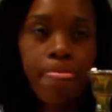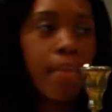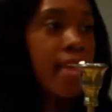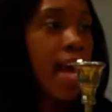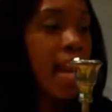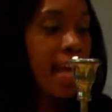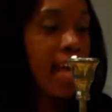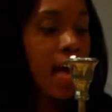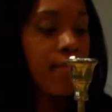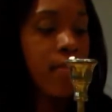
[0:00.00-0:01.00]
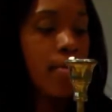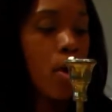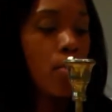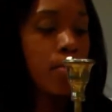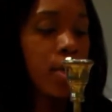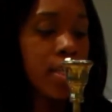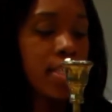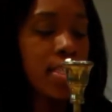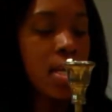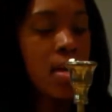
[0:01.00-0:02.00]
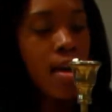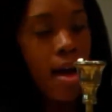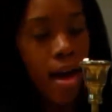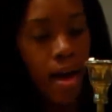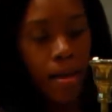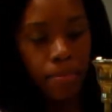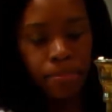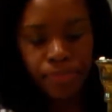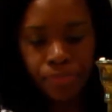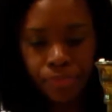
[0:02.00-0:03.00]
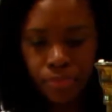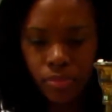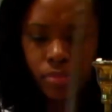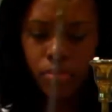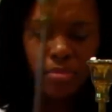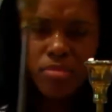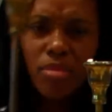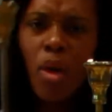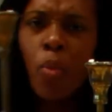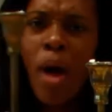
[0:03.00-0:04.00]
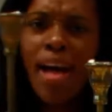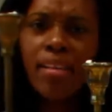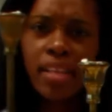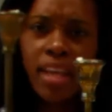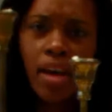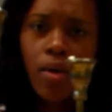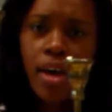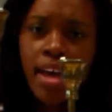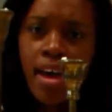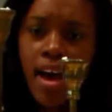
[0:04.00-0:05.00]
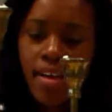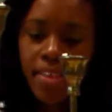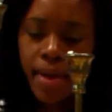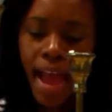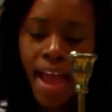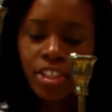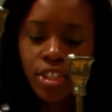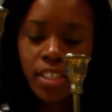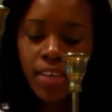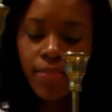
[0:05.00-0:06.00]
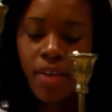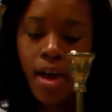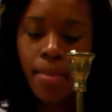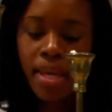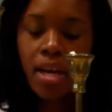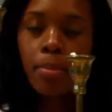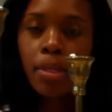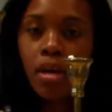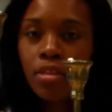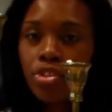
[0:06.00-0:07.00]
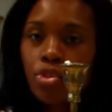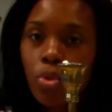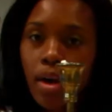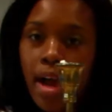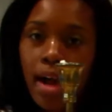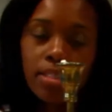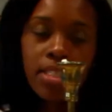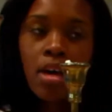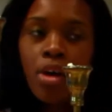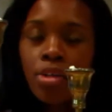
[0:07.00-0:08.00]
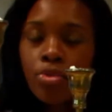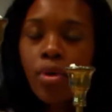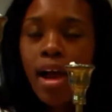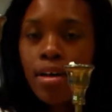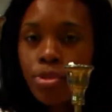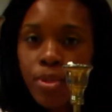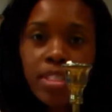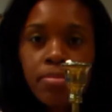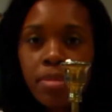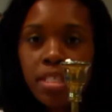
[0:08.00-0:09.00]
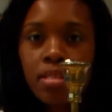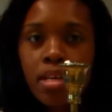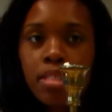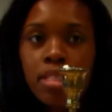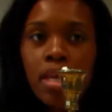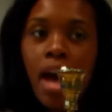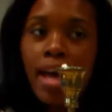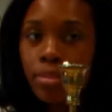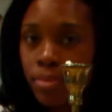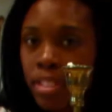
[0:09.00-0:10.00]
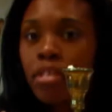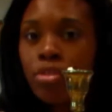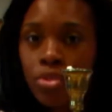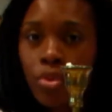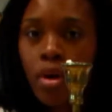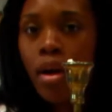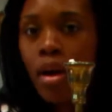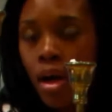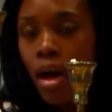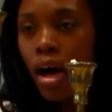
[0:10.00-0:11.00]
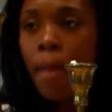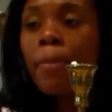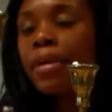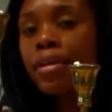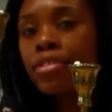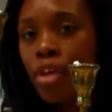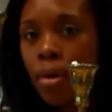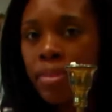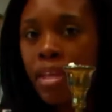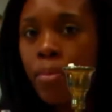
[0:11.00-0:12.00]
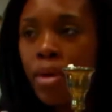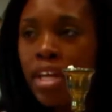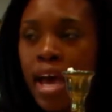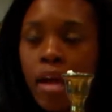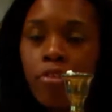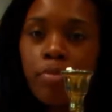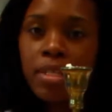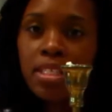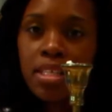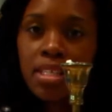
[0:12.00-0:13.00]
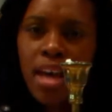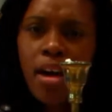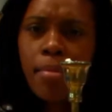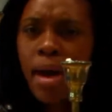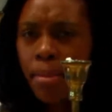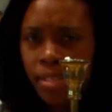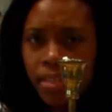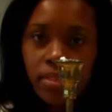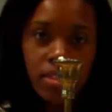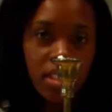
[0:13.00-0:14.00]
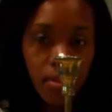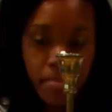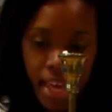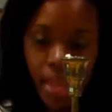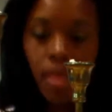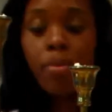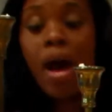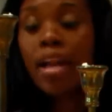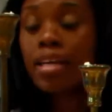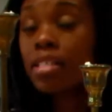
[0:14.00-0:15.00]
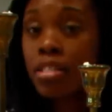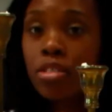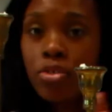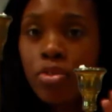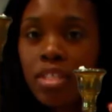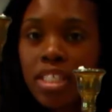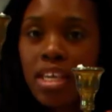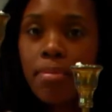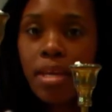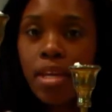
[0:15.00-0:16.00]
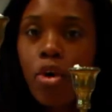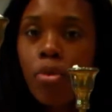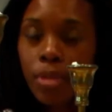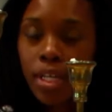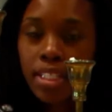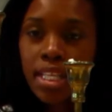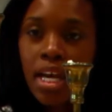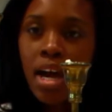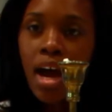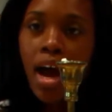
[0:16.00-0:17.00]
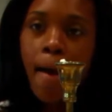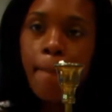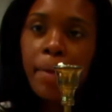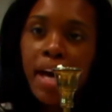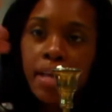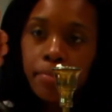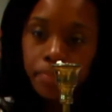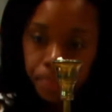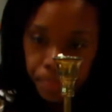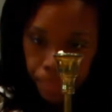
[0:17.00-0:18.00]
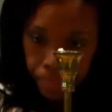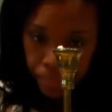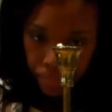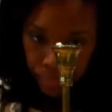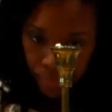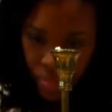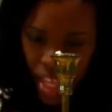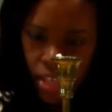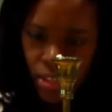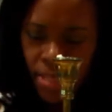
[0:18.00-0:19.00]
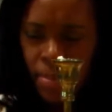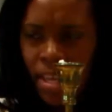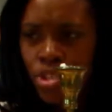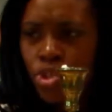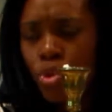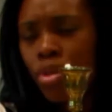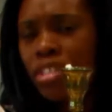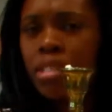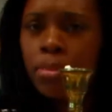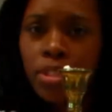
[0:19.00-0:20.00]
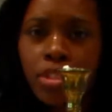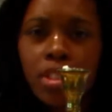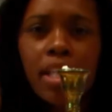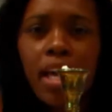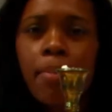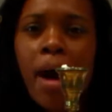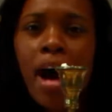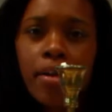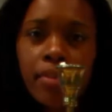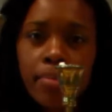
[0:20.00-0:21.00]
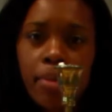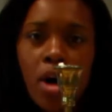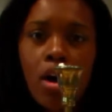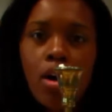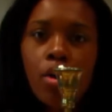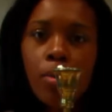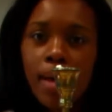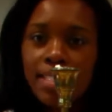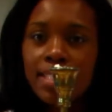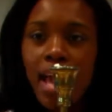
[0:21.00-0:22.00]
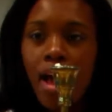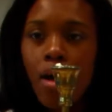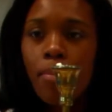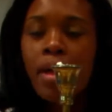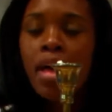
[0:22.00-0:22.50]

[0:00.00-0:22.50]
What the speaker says: that I got from Home Goods a while ago. They're actually from a company called Storehouse. Storehouse was in business as a retail store a couple of years ago, but they went out of business. I believe they're still making products because you could see it in Home Goods, but they used to be a store similar to like Pottery Barn or West Elm.